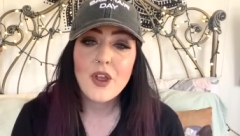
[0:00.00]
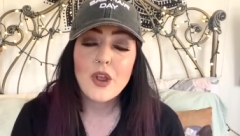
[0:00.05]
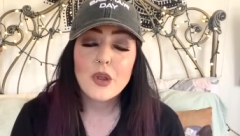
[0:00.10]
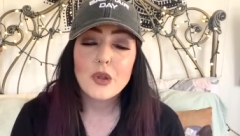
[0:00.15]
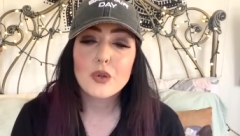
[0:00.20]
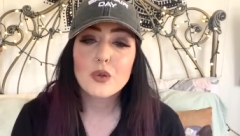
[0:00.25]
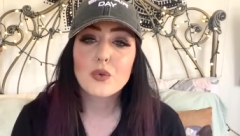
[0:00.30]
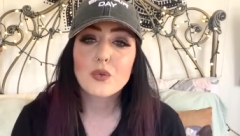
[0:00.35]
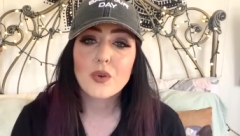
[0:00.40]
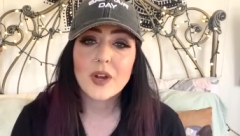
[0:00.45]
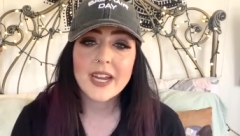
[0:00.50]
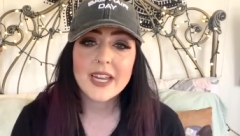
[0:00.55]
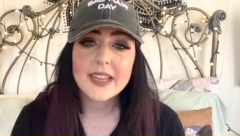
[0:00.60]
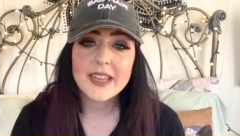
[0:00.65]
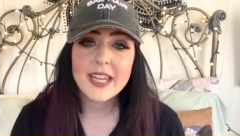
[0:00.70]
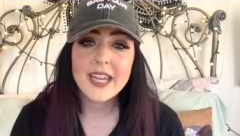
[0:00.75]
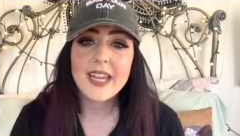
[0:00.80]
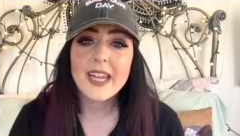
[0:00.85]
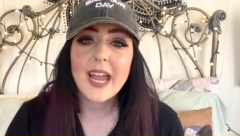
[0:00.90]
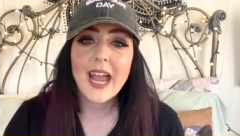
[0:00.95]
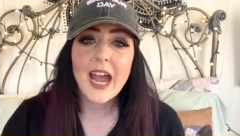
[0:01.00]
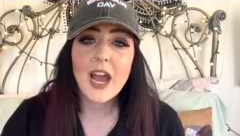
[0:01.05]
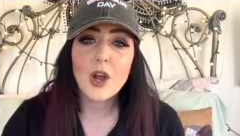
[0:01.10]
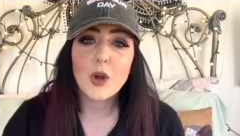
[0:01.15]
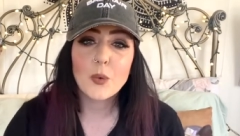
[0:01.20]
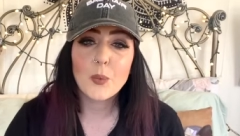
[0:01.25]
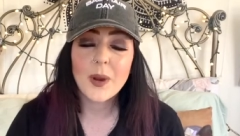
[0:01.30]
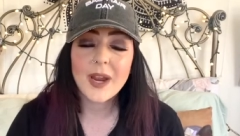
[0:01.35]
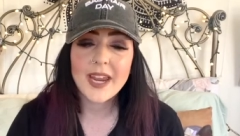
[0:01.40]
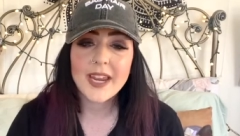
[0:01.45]
greatly
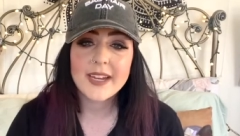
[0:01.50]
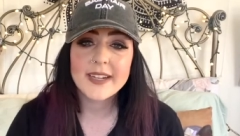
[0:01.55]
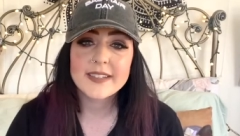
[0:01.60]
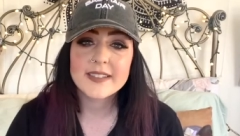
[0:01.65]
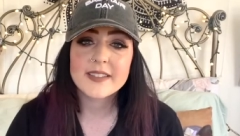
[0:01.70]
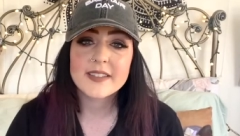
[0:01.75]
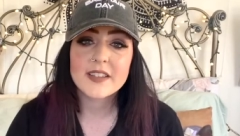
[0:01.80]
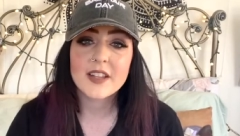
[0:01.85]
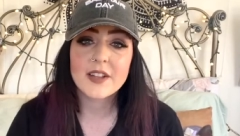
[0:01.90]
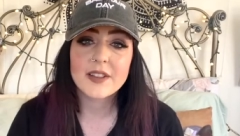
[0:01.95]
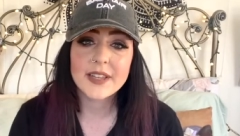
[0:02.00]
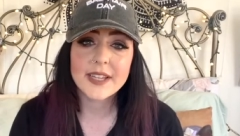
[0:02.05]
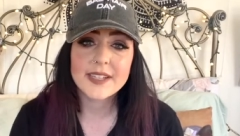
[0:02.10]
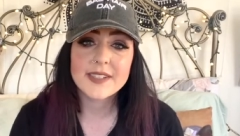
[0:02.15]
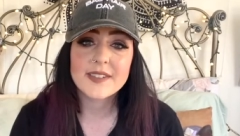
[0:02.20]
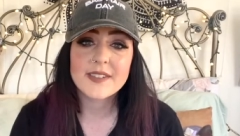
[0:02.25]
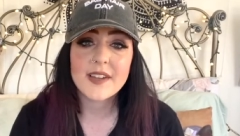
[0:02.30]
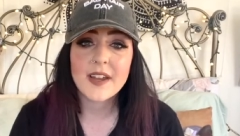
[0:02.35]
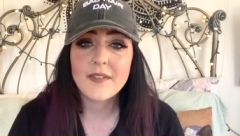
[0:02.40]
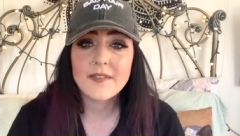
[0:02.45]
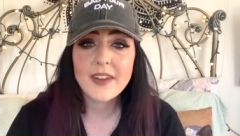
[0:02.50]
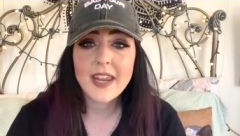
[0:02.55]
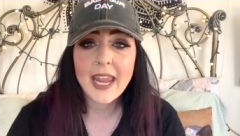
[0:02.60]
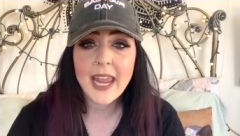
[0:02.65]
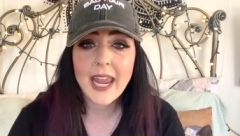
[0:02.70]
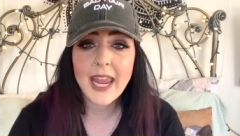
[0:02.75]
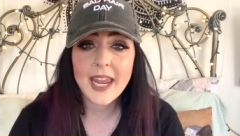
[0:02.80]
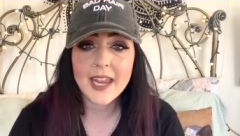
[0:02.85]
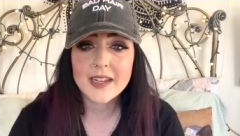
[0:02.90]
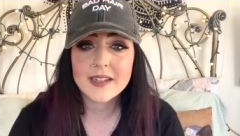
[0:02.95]
outweighs the list of
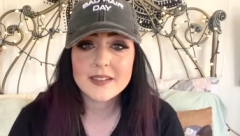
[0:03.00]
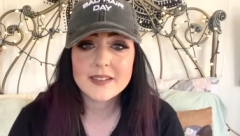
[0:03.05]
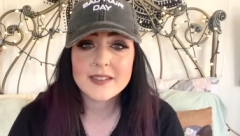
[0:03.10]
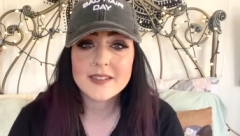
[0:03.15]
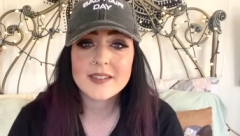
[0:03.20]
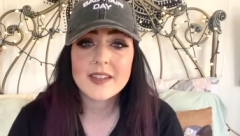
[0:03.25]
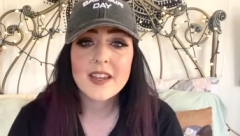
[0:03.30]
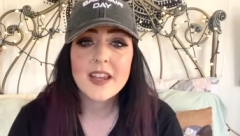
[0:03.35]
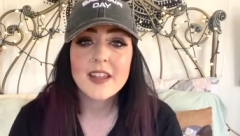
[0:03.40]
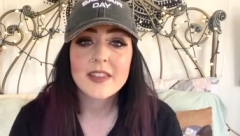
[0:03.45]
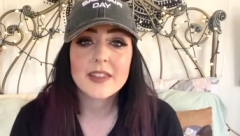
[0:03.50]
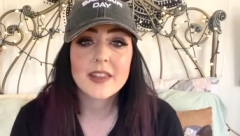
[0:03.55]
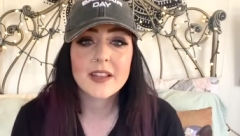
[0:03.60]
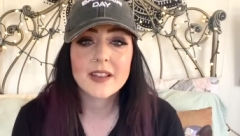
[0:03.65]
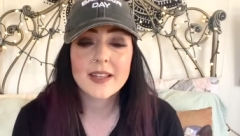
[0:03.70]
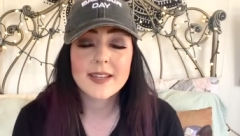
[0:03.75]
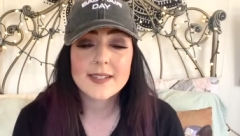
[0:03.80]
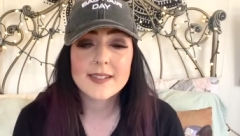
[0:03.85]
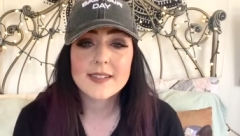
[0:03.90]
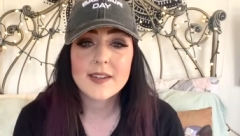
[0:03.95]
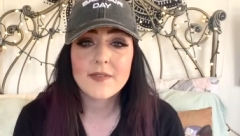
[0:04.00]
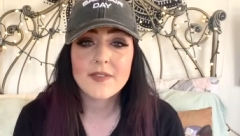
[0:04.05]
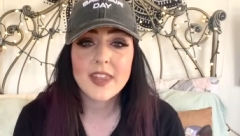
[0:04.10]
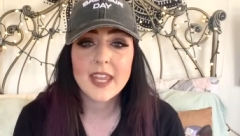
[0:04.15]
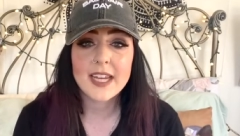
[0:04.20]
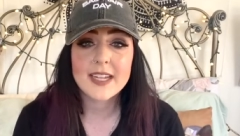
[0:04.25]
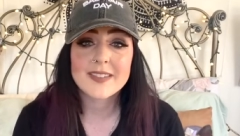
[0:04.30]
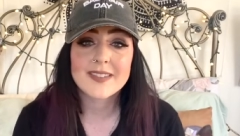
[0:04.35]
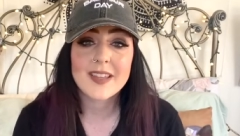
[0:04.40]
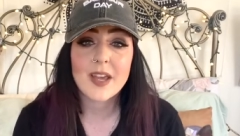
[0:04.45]
can'ts, the list of
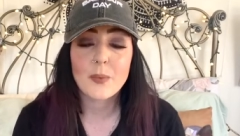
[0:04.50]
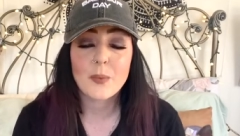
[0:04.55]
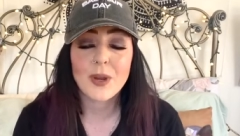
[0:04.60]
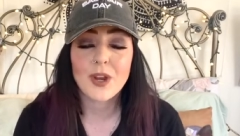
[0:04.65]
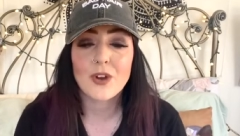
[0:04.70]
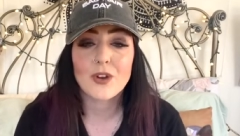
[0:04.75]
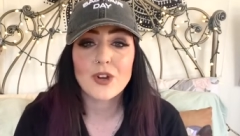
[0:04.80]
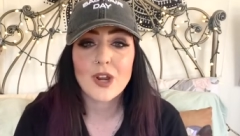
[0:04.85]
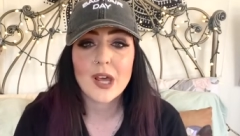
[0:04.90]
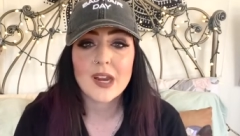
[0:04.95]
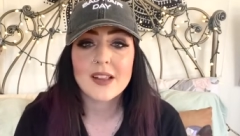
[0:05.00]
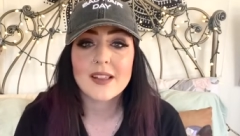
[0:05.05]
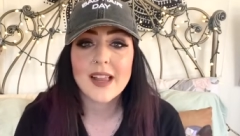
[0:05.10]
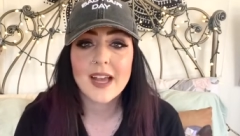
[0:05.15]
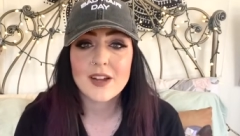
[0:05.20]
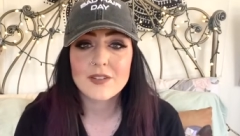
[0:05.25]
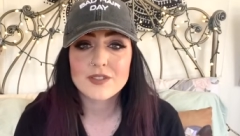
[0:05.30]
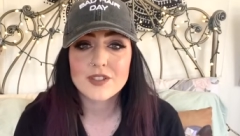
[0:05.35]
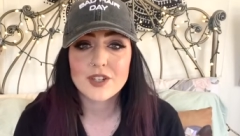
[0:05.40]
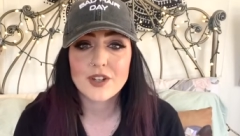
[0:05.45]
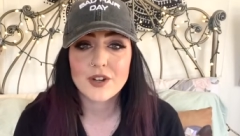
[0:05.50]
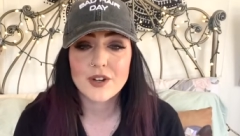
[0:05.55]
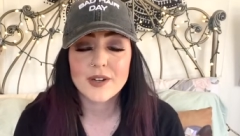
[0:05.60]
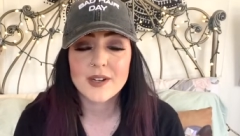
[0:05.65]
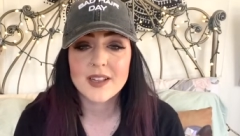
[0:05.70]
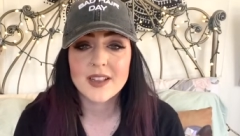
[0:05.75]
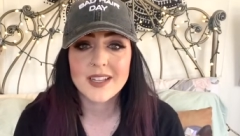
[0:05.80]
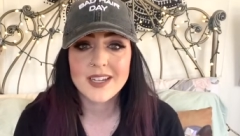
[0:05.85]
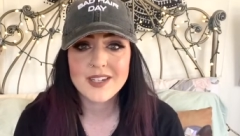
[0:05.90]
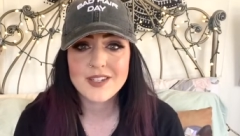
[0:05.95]
things that we are not allowed to
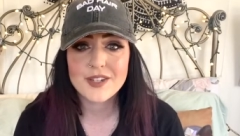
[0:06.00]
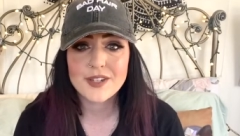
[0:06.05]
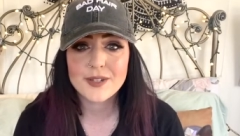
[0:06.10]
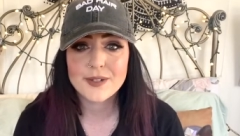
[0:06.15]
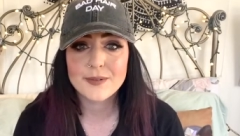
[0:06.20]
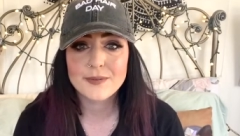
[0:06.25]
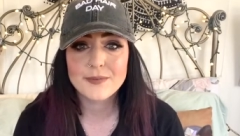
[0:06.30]
currently do.